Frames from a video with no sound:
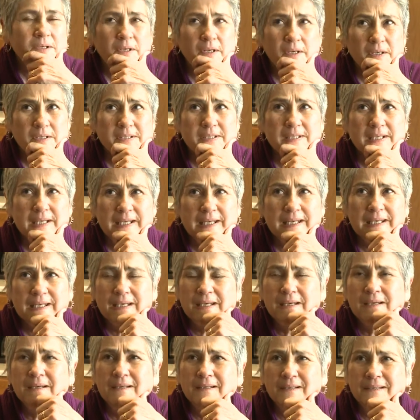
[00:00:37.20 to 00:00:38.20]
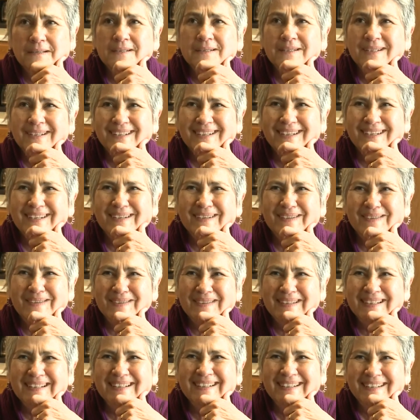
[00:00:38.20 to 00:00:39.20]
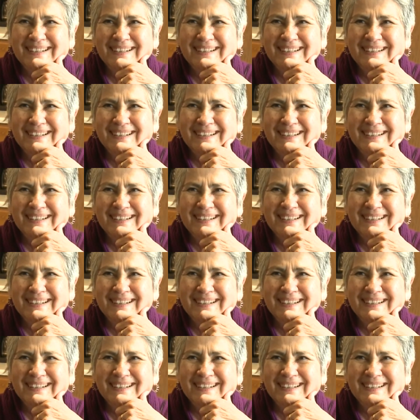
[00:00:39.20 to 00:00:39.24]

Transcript: Nice lady, you know.